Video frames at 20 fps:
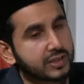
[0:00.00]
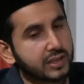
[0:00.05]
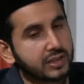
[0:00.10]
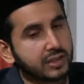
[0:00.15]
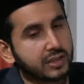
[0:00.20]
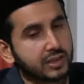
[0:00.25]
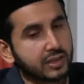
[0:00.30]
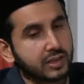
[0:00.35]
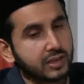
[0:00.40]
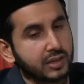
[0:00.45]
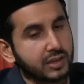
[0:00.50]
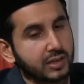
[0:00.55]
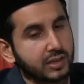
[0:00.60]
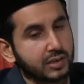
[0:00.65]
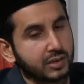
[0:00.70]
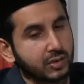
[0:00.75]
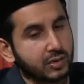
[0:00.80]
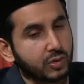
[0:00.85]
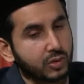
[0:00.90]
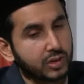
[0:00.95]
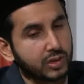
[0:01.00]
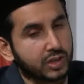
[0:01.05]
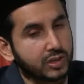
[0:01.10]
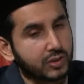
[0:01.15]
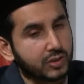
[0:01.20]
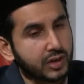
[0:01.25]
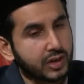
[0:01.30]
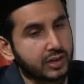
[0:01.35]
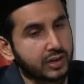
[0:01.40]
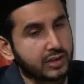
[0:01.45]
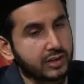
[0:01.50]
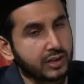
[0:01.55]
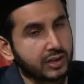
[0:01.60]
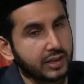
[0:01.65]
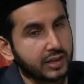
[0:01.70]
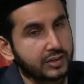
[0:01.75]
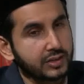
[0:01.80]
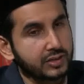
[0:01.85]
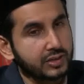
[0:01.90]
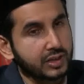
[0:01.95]
this, that the Holy Quran
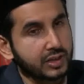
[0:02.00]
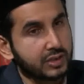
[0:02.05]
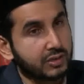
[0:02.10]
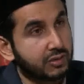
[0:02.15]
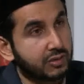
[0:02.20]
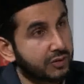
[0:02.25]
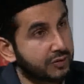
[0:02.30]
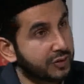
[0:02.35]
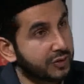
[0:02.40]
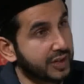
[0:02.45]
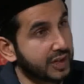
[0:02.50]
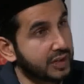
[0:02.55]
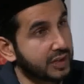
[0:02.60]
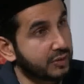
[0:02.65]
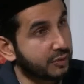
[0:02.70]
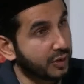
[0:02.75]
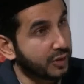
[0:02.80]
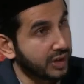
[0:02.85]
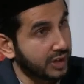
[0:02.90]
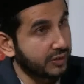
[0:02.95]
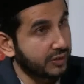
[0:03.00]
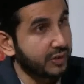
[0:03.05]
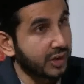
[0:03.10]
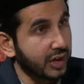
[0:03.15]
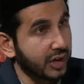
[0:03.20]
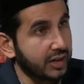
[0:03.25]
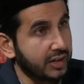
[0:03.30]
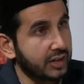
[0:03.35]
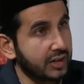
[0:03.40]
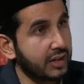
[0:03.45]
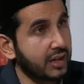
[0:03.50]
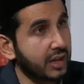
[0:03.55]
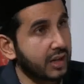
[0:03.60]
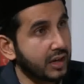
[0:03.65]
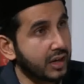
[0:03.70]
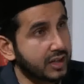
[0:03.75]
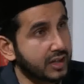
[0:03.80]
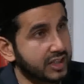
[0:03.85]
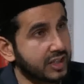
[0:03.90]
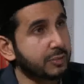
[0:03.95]
is the revealed word of God, yes.
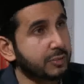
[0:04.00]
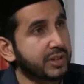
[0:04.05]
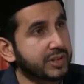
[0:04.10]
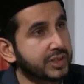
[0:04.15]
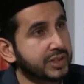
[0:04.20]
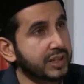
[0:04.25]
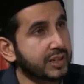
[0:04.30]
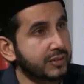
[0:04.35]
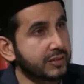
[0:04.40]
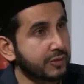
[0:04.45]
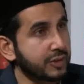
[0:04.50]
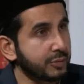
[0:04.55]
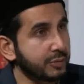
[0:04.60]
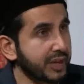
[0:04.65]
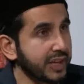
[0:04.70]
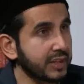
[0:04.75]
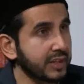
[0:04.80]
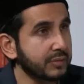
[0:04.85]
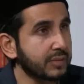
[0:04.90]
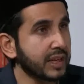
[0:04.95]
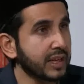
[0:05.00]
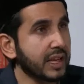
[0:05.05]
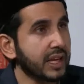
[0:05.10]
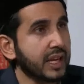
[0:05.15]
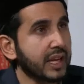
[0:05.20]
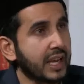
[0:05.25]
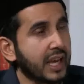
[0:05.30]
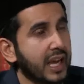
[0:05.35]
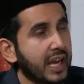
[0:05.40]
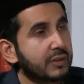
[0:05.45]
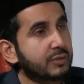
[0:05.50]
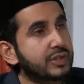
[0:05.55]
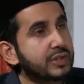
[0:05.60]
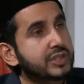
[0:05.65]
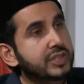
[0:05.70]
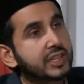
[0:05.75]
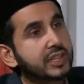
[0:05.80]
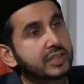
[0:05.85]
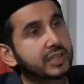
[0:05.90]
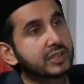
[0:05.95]
100% verbatim. And
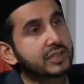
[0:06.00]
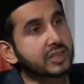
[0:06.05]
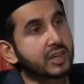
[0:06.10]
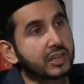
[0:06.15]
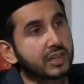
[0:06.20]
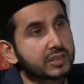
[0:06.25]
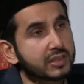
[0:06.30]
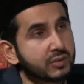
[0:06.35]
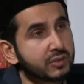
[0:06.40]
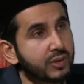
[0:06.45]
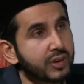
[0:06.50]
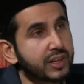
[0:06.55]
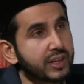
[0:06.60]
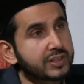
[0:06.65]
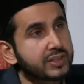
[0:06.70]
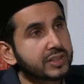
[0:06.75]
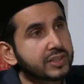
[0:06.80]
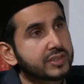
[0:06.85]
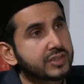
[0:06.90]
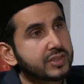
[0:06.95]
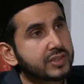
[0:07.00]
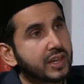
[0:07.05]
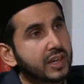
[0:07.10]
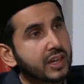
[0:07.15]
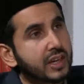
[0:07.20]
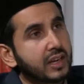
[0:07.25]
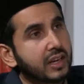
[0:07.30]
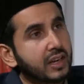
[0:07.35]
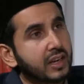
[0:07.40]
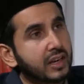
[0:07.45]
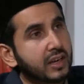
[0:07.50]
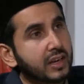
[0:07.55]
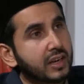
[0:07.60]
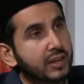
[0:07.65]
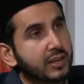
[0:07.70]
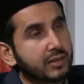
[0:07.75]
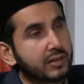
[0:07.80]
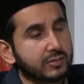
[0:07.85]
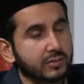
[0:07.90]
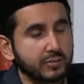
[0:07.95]
we say that the other religions,
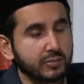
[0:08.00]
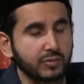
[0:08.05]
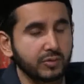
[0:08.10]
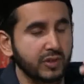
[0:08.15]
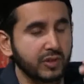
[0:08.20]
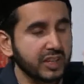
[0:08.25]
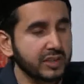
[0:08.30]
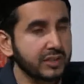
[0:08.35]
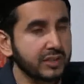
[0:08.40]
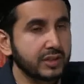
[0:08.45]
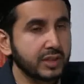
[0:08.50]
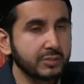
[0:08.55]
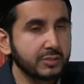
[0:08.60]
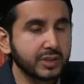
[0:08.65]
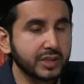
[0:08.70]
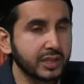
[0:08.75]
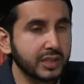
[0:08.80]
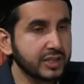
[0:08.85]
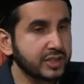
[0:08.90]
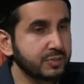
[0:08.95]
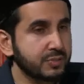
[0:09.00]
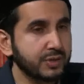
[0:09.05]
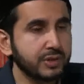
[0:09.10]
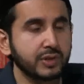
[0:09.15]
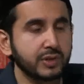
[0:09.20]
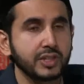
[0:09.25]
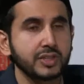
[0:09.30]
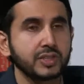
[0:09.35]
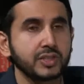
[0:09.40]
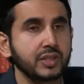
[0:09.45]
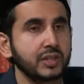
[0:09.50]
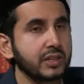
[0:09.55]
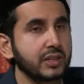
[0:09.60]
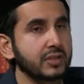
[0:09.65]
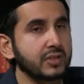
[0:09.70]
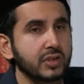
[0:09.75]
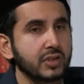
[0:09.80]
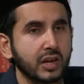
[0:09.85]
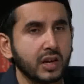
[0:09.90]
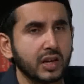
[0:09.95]
whether they be
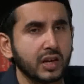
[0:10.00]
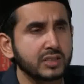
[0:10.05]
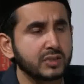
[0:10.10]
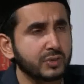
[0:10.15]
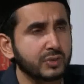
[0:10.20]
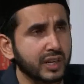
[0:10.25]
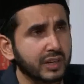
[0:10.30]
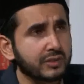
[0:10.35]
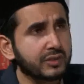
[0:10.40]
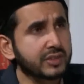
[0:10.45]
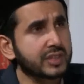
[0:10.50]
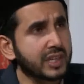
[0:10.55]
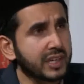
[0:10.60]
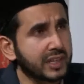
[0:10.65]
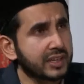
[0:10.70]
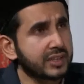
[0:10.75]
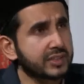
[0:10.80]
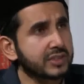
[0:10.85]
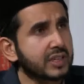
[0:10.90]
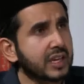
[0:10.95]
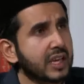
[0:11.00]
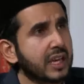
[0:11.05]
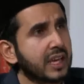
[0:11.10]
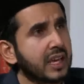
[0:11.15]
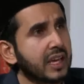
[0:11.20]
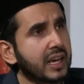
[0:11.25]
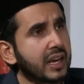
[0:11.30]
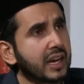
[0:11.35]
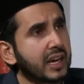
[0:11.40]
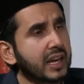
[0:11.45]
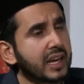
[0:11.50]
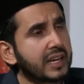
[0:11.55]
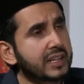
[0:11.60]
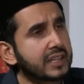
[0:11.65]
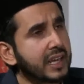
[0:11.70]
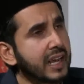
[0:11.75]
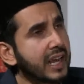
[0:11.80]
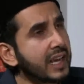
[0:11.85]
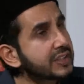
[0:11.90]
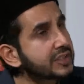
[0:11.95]
inspiration, thoughts, whatever that is,
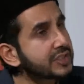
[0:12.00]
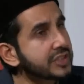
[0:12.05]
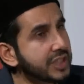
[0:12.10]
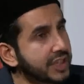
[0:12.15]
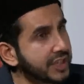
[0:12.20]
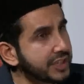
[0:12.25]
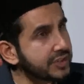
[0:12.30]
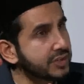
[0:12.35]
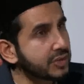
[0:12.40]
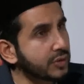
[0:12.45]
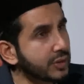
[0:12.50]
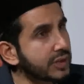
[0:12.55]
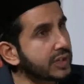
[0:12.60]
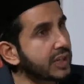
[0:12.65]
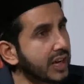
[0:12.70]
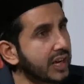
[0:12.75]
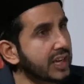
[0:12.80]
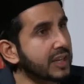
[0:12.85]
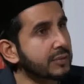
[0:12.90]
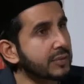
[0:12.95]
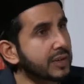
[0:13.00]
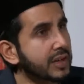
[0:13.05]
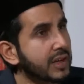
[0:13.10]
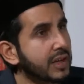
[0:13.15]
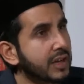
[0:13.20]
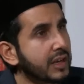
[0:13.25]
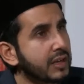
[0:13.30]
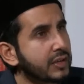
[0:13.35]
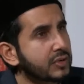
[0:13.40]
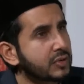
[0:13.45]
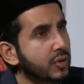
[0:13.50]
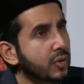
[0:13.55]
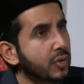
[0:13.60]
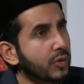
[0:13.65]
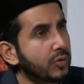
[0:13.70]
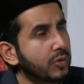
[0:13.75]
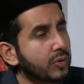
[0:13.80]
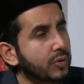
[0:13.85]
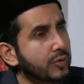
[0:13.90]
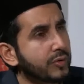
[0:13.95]
and it has changed over time.
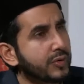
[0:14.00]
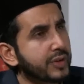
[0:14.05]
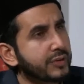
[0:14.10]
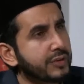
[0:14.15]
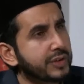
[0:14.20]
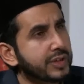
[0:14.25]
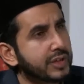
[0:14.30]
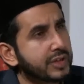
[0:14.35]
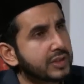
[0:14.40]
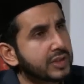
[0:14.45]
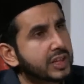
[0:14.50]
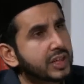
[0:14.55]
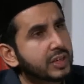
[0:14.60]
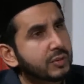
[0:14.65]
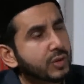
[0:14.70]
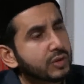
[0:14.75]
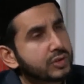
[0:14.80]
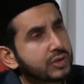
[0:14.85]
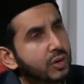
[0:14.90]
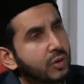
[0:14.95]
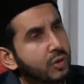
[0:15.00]
So when we think